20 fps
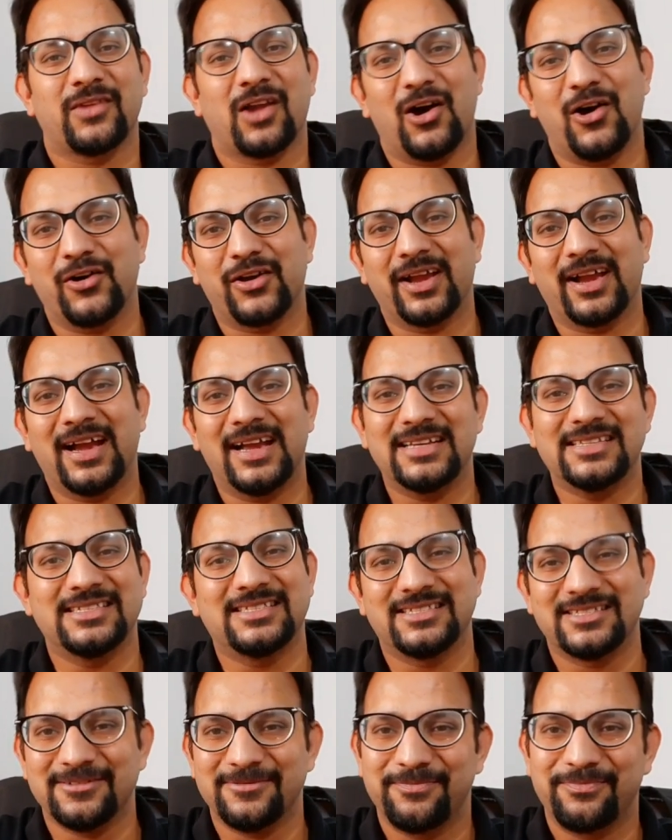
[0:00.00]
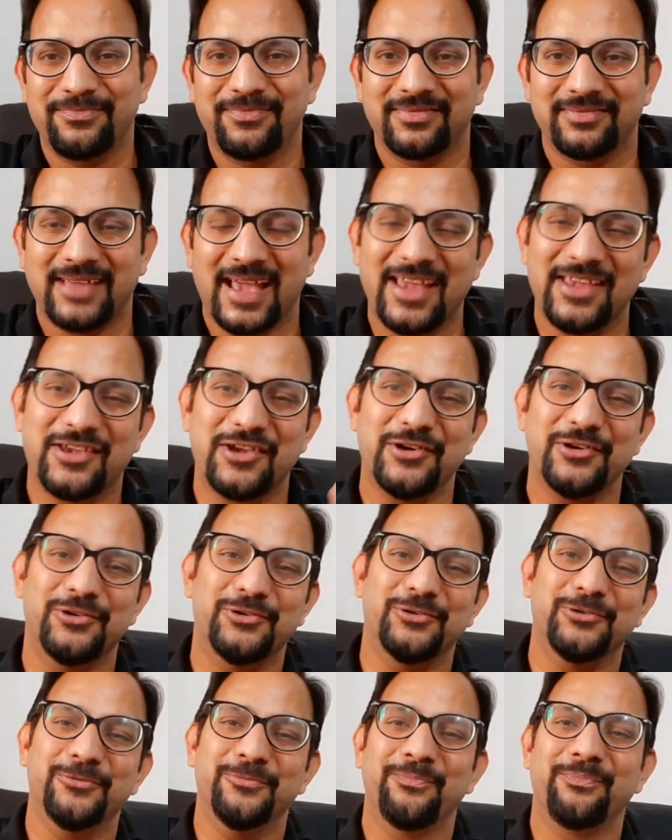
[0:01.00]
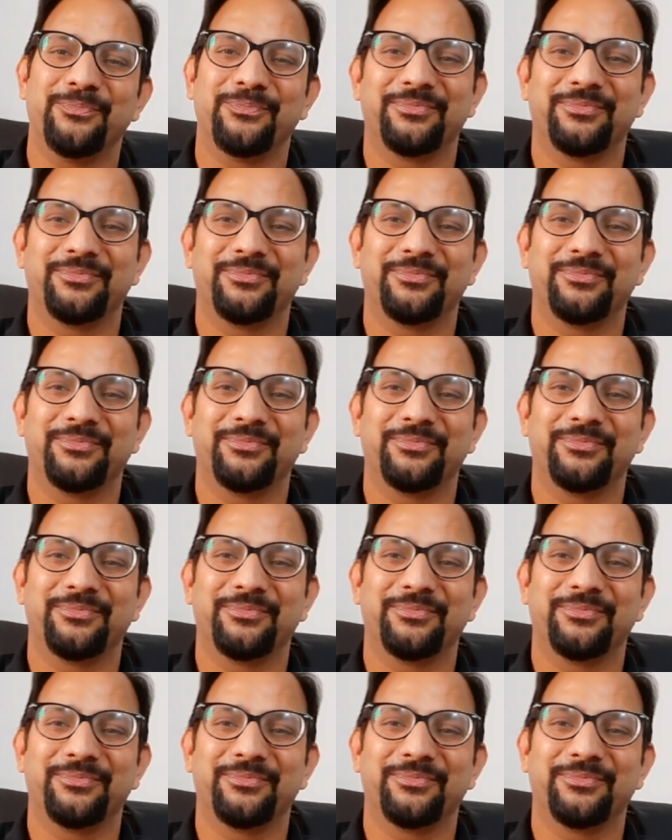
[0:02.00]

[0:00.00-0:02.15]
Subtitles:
Okay guys, thank you.